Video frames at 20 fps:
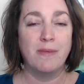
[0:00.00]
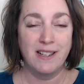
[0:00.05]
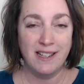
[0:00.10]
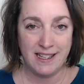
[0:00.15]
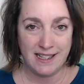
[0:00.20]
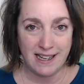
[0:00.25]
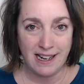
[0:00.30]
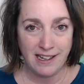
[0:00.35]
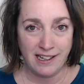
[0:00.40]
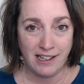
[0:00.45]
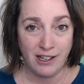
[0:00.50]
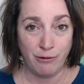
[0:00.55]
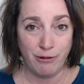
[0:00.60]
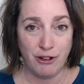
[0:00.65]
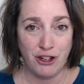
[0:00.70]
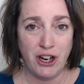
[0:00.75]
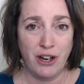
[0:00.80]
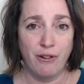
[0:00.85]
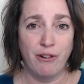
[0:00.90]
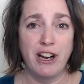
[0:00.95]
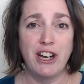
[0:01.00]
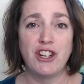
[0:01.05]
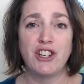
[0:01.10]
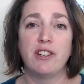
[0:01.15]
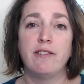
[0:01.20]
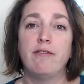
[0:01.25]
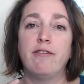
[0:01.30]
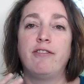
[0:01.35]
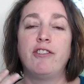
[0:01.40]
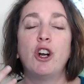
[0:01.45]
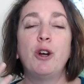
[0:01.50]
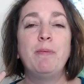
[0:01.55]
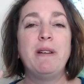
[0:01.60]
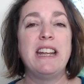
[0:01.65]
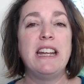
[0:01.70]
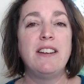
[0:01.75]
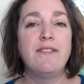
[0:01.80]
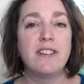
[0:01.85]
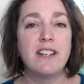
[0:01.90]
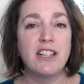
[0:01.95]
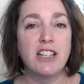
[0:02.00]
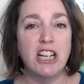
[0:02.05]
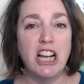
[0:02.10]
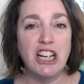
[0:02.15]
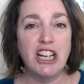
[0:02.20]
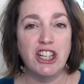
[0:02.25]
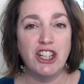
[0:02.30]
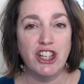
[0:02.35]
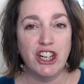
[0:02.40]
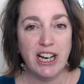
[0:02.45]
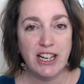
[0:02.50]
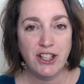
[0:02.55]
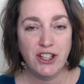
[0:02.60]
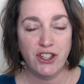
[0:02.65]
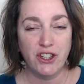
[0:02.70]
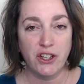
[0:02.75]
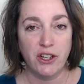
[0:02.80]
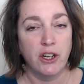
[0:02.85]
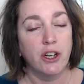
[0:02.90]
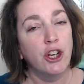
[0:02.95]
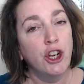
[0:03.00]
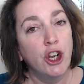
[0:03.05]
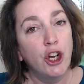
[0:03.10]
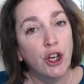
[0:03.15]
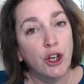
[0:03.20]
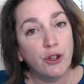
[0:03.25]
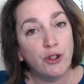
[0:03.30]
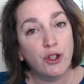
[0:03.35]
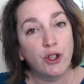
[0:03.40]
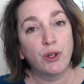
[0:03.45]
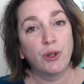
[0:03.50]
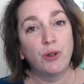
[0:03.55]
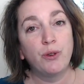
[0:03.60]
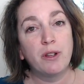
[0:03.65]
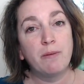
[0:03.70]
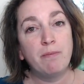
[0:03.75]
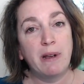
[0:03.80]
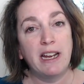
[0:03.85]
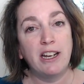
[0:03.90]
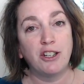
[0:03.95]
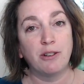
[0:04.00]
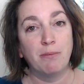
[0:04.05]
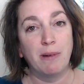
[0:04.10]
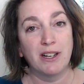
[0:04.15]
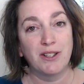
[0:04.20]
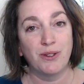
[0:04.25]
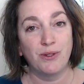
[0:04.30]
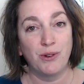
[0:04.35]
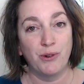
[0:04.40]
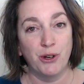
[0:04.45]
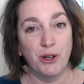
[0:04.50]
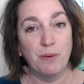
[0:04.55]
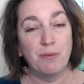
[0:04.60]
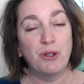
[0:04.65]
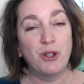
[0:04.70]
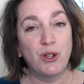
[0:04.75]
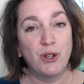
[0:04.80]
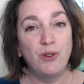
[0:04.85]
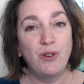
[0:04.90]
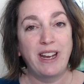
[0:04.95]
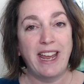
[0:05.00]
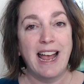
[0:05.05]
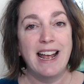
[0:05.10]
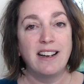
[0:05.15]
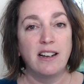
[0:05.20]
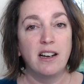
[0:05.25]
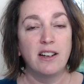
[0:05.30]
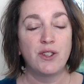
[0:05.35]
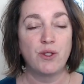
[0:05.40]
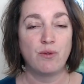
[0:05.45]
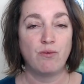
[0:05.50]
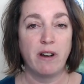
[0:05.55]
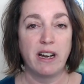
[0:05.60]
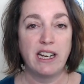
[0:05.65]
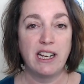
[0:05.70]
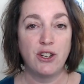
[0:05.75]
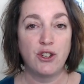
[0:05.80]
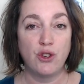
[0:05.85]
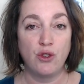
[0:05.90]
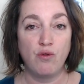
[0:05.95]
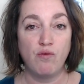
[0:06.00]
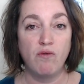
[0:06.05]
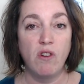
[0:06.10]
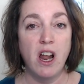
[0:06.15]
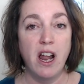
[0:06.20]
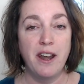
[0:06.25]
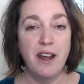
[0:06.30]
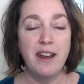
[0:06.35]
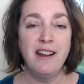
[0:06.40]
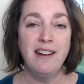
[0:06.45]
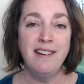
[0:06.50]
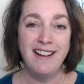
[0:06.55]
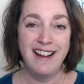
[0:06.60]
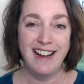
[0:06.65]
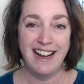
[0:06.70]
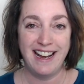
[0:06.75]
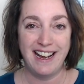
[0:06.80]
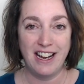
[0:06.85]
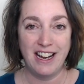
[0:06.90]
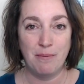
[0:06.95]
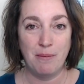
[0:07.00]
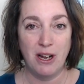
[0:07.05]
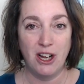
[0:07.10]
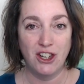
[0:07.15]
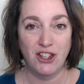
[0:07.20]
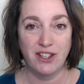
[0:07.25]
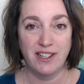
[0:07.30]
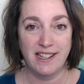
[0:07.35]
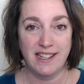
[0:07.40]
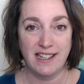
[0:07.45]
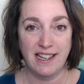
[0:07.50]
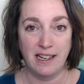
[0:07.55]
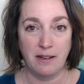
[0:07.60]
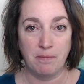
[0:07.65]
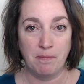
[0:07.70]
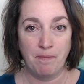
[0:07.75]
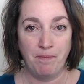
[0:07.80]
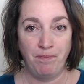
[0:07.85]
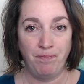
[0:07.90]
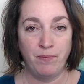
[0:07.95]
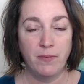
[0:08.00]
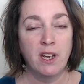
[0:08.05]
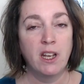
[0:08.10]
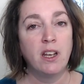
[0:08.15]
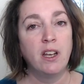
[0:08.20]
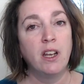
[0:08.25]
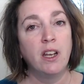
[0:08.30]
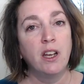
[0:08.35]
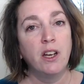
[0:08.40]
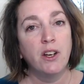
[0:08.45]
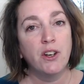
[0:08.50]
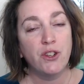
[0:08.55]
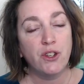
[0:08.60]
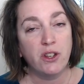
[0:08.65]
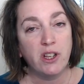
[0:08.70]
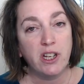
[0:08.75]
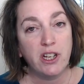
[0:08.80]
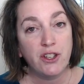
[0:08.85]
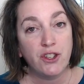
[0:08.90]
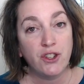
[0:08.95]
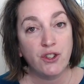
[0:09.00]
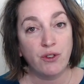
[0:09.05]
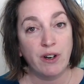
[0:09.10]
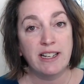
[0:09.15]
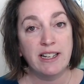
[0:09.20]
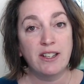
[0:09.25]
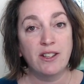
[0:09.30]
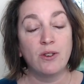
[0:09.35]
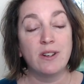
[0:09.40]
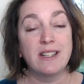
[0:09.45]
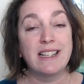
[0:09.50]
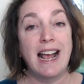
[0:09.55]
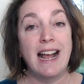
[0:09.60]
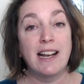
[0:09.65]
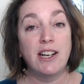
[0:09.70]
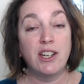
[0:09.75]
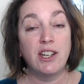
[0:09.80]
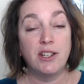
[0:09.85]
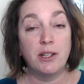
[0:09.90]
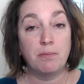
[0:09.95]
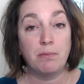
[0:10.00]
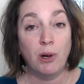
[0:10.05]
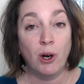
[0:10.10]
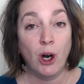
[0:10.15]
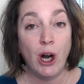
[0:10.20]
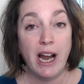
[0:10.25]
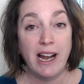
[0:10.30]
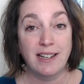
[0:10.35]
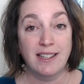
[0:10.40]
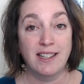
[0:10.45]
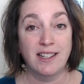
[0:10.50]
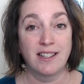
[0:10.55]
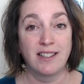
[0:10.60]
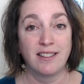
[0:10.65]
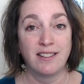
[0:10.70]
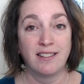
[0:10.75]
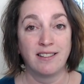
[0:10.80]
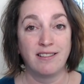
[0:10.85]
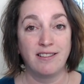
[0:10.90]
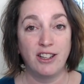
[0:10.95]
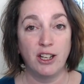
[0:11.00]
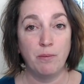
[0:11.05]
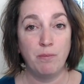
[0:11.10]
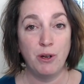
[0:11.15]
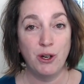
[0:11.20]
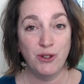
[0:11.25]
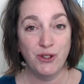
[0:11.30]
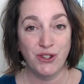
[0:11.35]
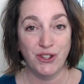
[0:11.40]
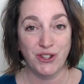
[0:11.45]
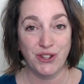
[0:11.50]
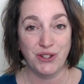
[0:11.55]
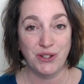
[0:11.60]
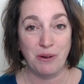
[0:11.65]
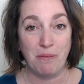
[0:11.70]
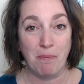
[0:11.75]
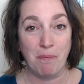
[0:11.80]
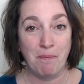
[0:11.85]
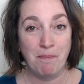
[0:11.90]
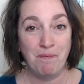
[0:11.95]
cellular regeneration, from even digestion to the major muscle groups to get us ready to run in an emergency. So these stress thoughts actually depress the immune system,